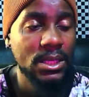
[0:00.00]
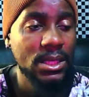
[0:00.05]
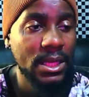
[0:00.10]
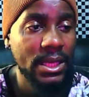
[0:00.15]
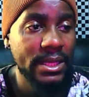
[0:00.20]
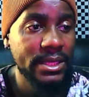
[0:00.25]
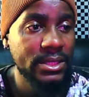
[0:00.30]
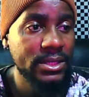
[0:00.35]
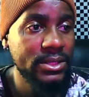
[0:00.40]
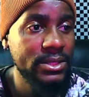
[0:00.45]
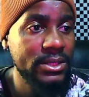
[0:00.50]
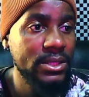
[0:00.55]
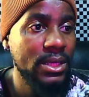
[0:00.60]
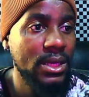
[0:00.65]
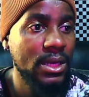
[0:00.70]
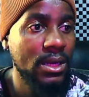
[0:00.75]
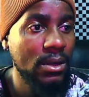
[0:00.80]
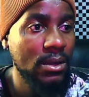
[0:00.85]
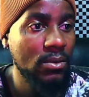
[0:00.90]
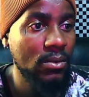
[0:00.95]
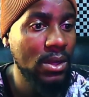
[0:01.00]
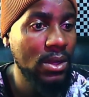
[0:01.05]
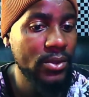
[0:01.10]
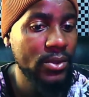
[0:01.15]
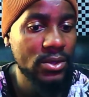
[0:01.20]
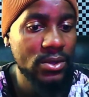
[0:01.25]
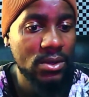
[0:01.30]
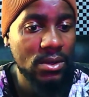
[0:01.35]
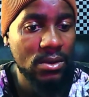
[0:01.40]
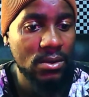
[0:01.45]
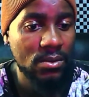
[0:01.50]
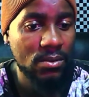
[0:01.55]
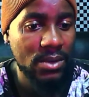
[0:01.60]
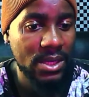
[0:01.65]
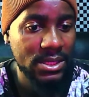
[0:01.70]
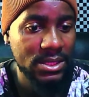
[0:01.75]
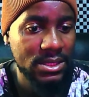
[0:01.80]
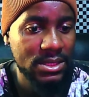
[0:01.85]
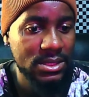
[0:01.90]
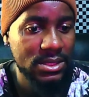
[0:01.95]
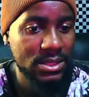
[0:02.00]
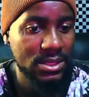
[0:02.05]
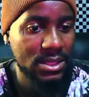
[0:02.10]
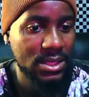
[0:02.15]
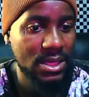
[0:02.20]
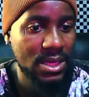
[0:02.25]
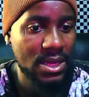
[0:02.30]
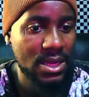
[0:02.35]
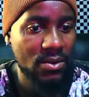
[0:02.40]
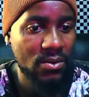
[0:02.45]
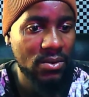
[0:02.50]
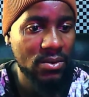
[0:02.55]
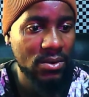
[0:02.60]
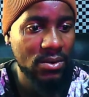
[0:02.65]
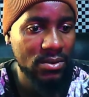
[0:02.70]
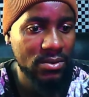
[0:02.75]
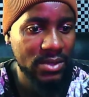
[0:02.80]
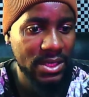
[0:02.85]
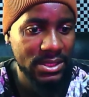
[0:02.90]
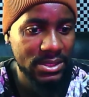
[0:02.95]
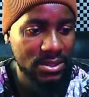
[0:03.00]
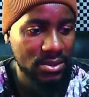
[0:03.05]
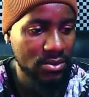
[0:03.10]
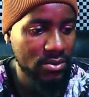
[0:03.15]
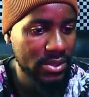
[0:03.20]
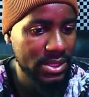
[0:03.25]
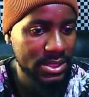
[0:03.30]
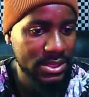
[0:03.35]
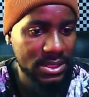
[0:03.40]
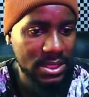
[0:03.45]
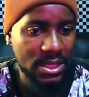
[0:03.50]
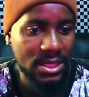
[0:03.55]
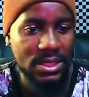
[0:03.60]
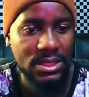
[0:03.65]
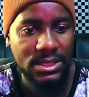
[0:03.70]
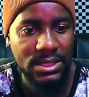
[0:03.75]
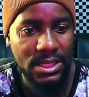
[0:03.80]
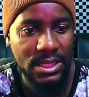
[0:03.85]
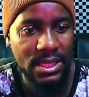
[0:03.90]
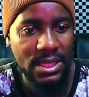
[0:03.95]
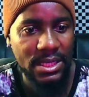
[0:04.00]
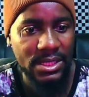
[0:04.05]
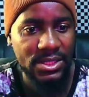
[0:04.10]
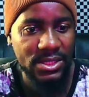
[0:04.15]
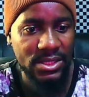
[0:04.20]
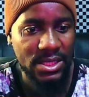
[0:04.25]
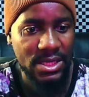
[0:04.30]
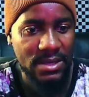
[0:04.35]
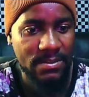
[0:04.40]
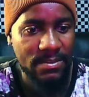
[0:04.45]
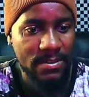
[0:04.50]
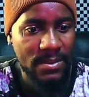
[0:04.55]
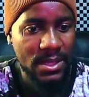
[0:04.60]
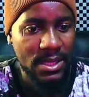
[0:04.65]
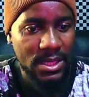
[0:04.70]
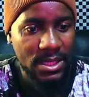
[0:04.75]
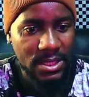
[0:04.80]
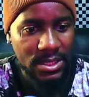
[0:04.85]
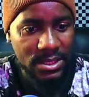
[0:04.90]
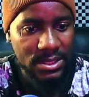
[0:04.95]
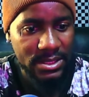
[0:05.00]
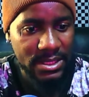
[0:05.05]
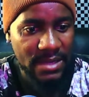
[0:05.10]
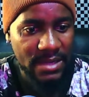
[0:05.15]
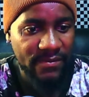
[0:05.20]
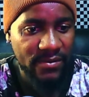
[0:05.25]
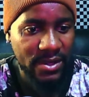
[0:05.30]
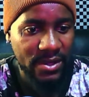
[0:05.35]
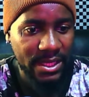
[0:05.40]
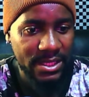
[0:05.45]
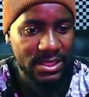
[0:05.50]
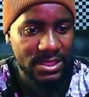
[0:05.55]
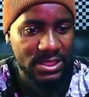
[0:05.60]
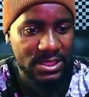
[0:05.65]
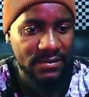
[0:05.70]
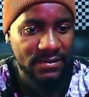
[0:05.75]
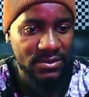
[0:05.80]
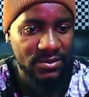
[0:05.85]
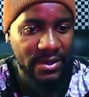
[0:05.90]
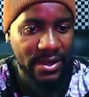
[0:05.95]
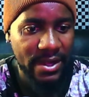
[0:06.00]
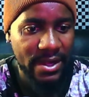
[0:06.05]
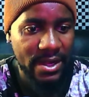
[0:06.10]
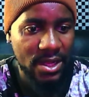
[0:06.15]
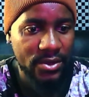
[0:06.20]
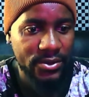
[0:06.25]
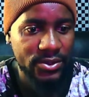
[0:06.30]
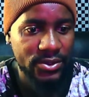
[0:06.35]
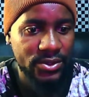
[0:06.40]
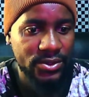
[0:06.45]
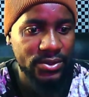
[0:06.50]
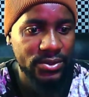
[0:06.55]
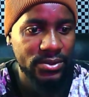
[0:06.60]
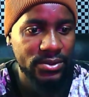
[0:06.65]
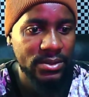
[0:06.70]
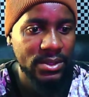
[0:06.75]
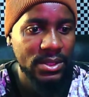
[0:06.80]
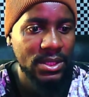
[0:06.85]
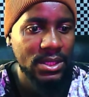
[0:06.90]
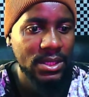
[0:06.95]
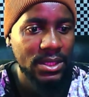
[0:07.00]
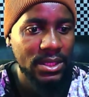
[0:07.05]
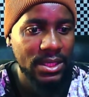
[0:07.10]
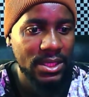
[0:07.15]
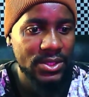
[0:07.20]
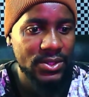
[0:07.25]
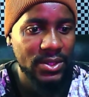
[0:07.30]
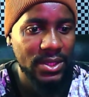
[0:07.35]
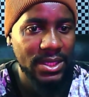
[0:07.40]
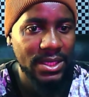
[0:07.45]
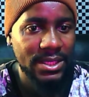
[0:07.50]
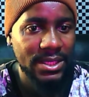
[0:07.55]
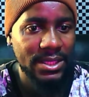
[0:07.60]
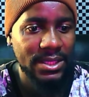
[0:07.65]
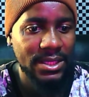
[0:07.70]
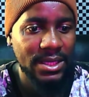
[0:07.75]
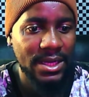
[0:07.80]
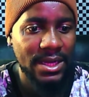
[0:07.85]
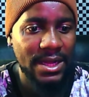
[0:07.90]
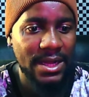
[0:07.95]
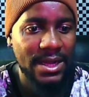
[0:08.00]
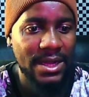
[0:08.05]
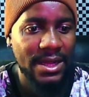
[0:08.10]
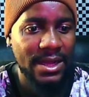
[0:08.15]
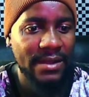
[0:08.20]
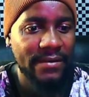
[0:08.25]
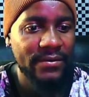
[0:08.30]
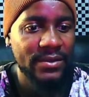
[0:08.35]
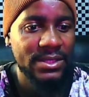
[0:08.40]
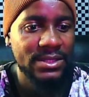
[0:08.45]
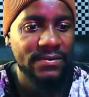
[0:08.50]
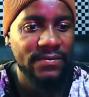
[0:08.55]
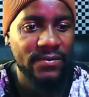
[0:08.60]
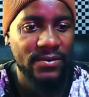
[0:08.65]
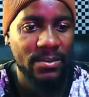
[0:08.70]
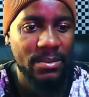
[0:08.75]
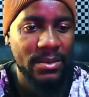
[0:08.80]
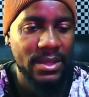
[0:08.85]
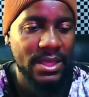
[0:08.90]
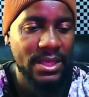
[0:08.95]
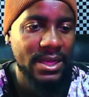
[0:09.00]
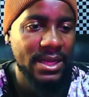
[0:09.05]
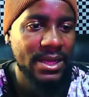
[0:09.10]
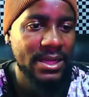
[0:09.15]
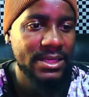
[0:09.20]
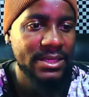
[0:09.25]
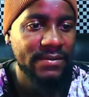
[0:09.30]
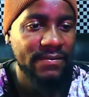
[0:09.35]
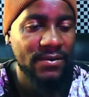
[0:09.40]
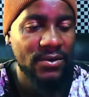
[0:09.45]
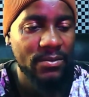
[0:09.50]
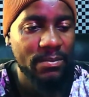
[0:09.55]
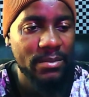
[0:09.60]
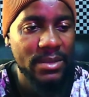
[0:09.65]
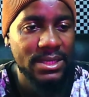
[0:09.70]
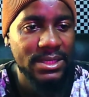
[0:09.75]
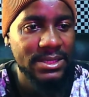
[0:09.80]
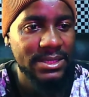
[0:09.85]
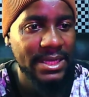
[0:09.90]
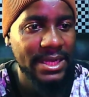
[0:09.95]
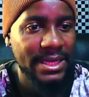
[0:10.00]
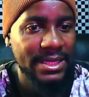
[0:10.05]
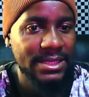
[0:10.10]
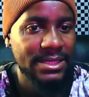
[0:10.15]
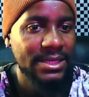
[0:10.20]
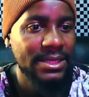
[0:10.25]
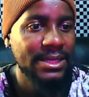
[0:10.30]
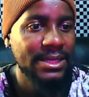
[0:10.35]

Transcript: And you know what Rasta always says that it's time for Kaizer Chiefs right now to actually harvest from their development side.